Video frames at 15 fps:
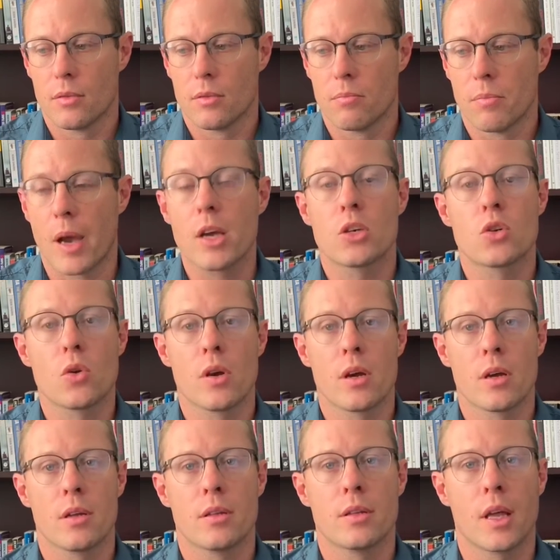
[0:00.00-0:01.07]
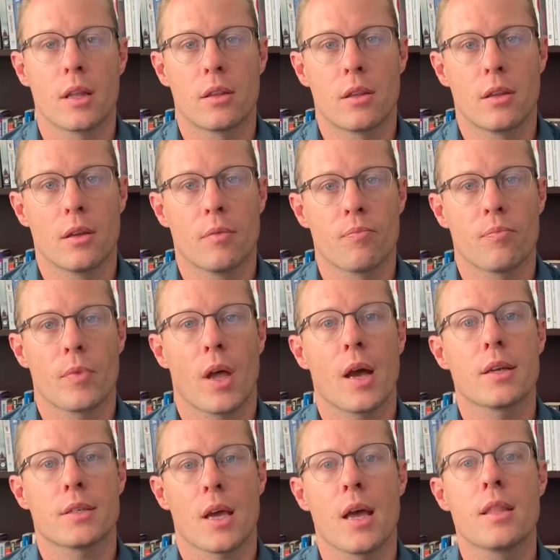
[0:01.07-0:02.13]
make sure that
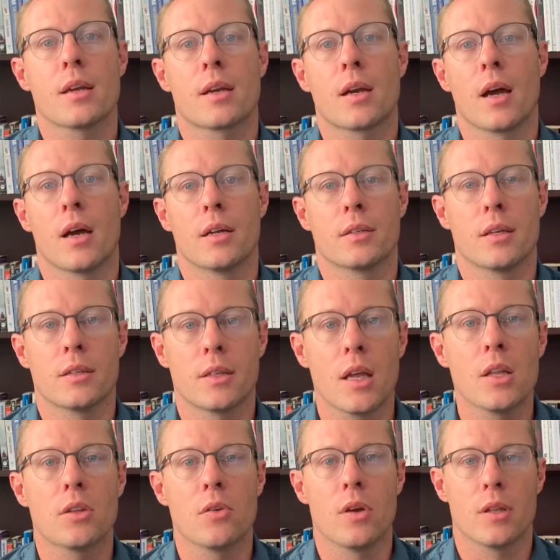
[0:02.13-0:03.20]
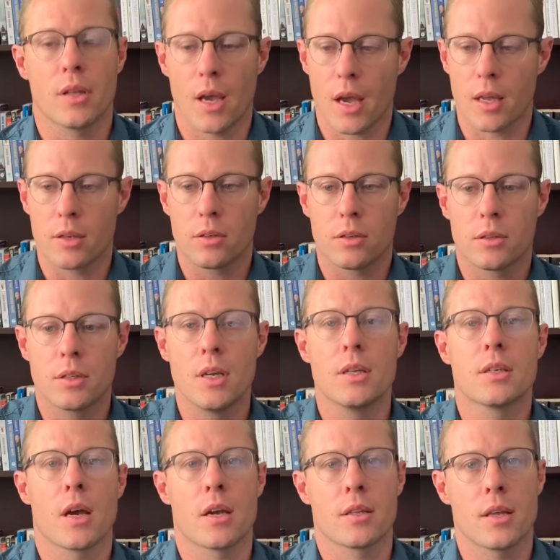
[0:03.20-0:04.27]
us and the client attend to it and see
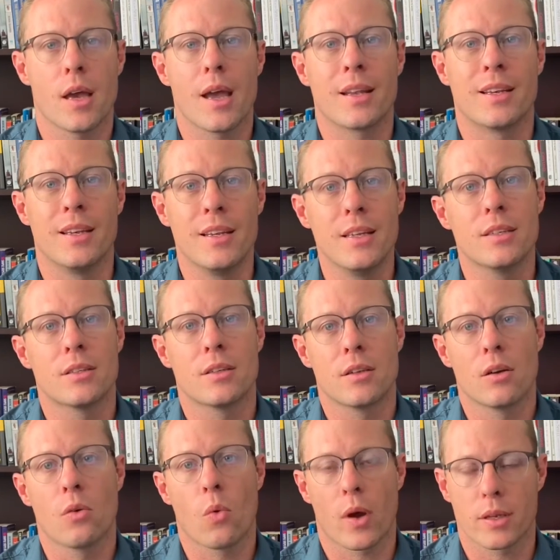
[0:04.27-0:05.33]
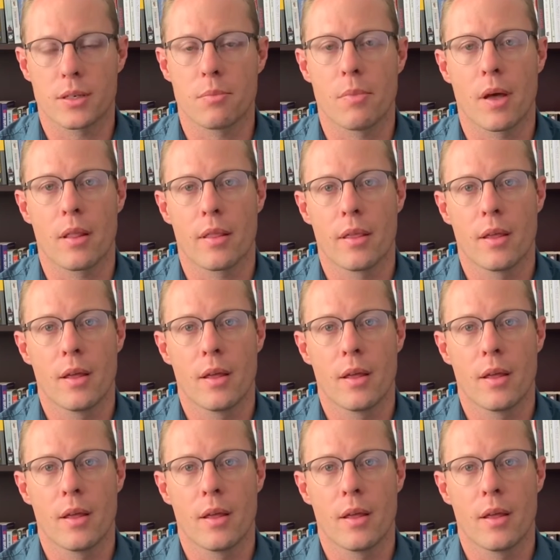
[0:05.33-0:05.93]
each other at least once a month.